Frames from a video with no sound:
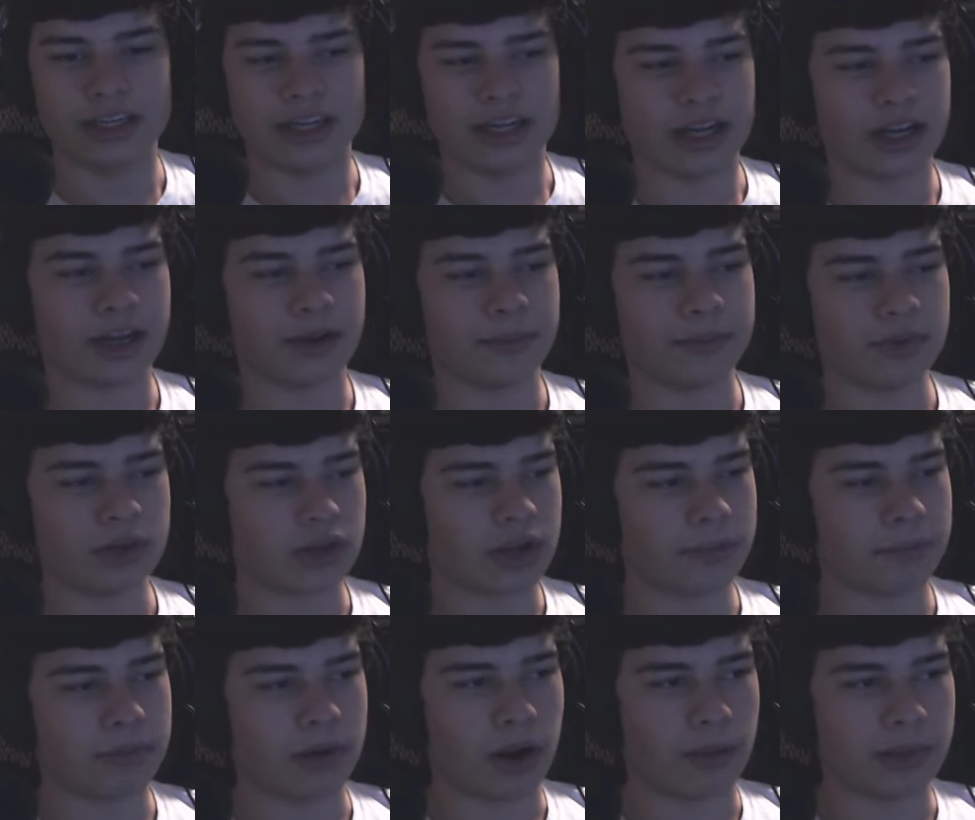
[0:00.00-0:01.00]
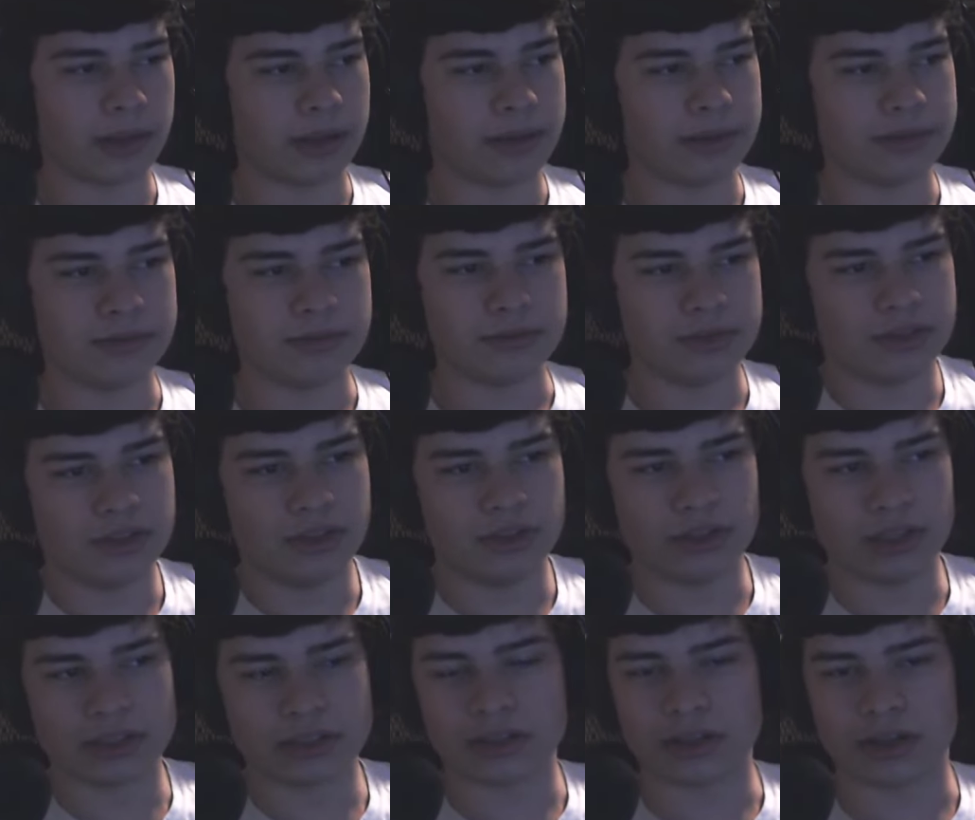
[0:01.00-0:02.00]
You can probably do
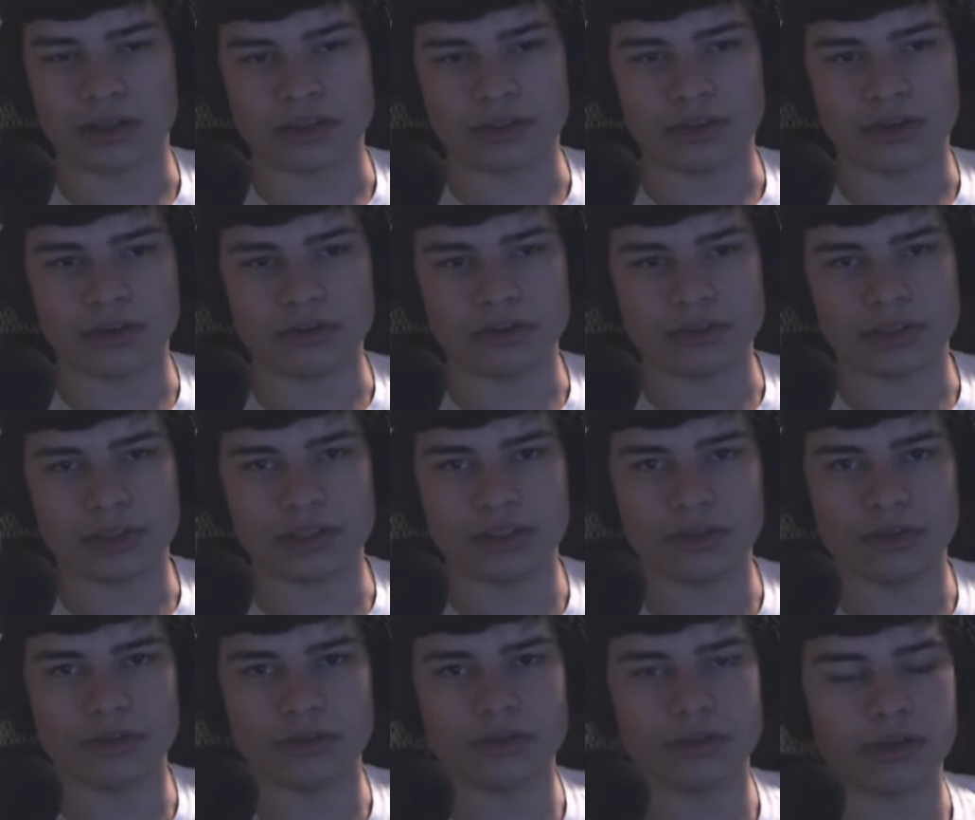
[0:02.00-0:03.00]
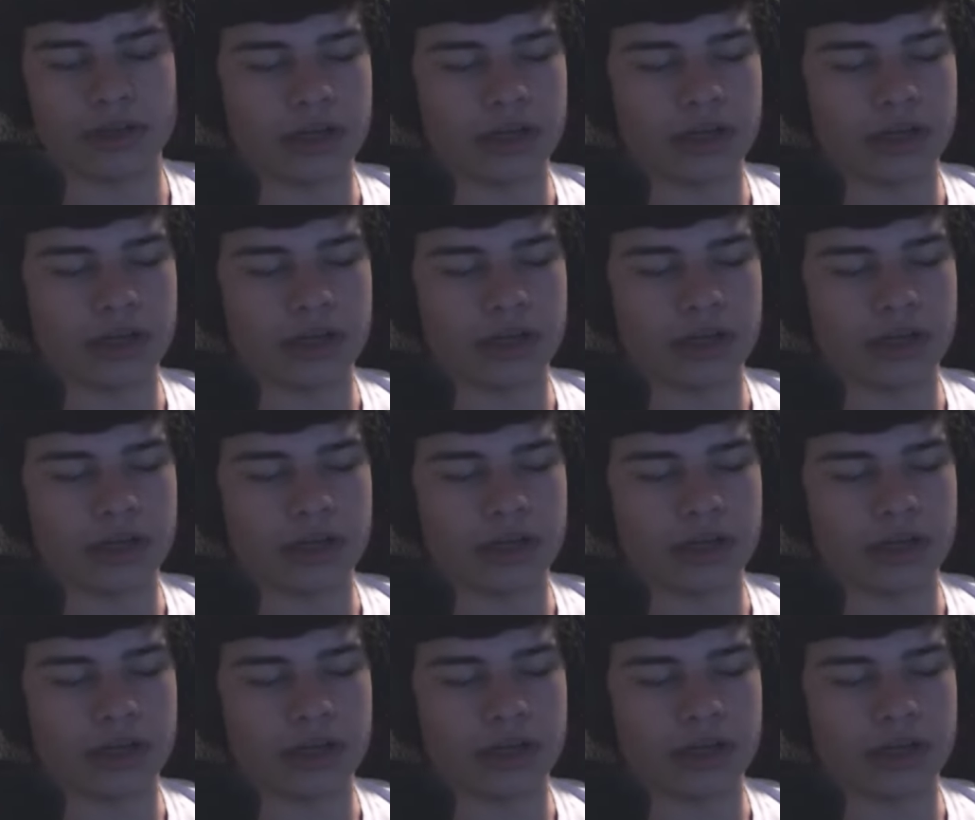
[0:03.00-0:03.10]
this on your own too.